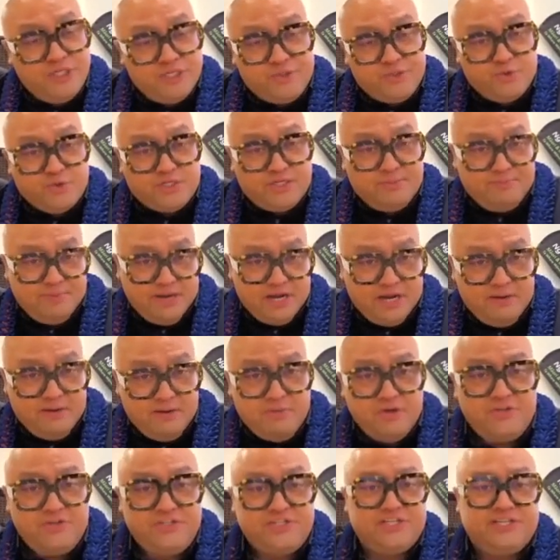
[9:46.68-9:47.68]
also talked about
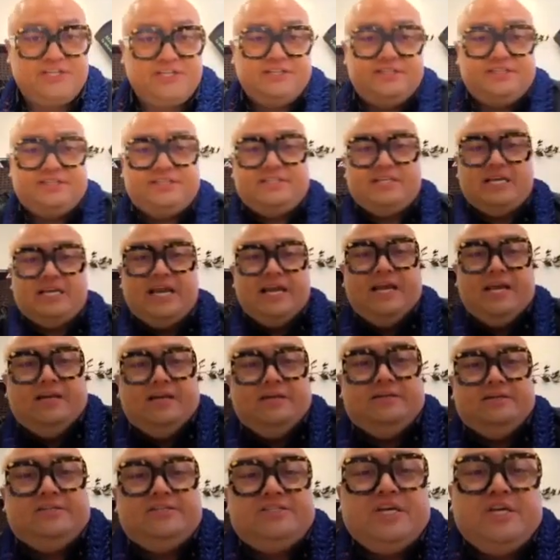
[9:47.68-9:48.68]
emotions
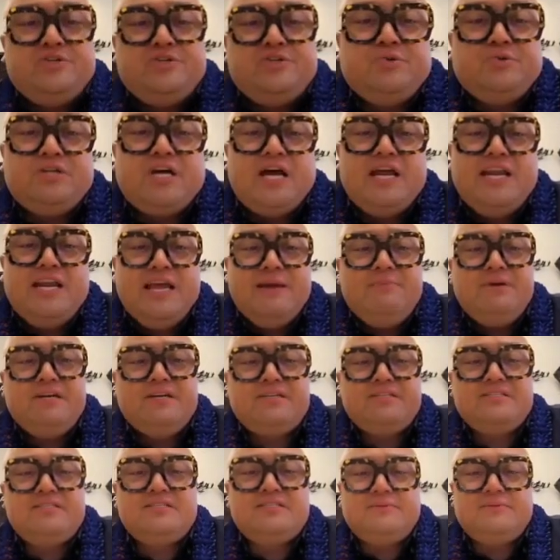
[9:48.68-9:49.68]
and social
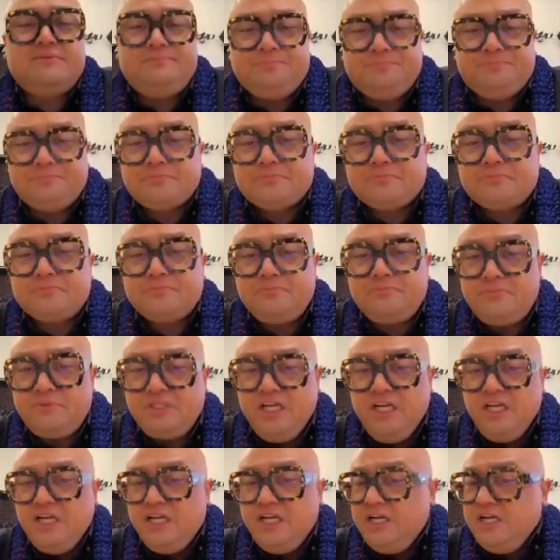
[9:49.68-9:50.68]
dynamics.
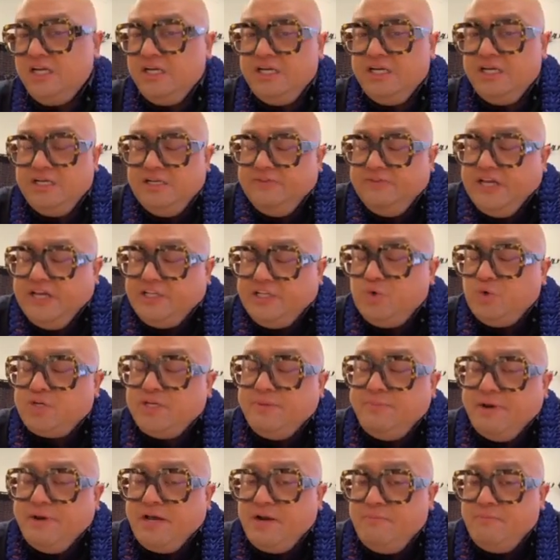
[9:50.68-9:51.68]
They
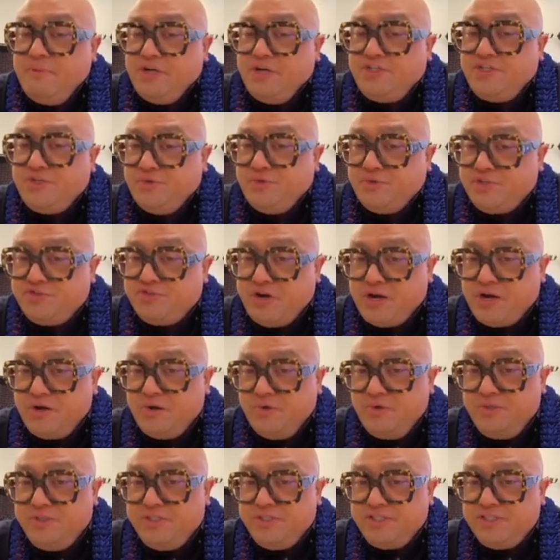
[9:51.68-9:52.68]
talked about emotional
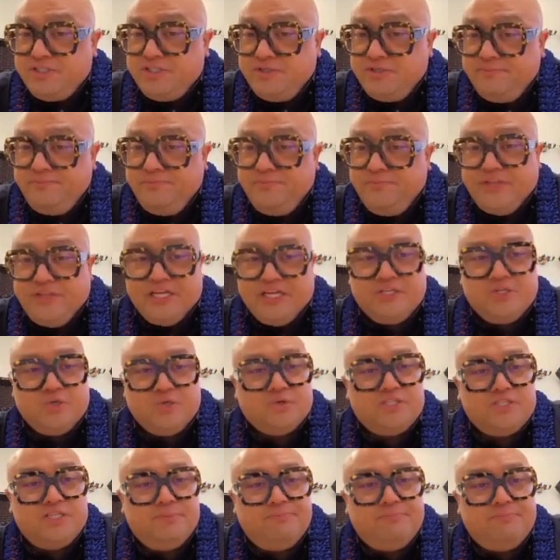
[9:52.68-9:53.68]
struggles They
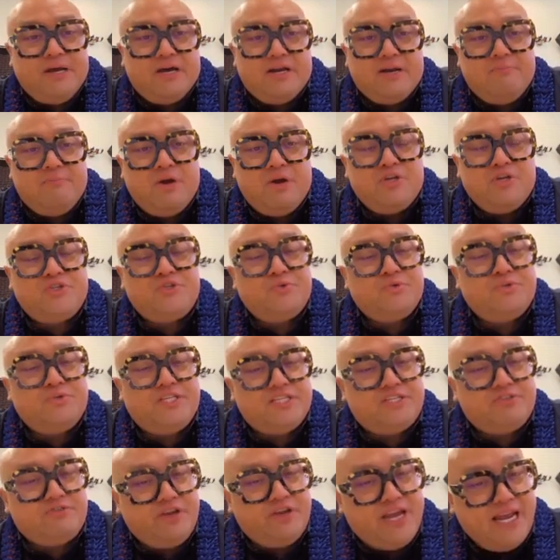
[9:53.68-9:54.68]
talked about emotional
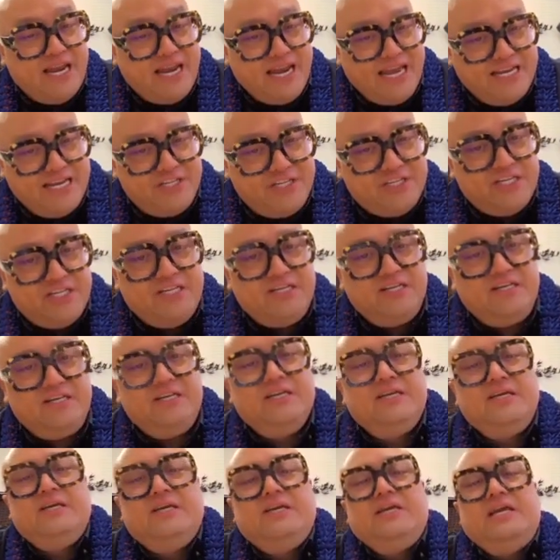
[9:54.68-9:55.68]

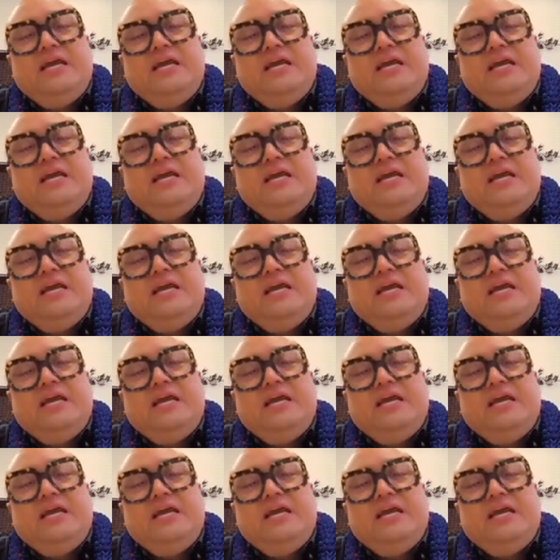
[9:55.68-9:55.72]
dysregulation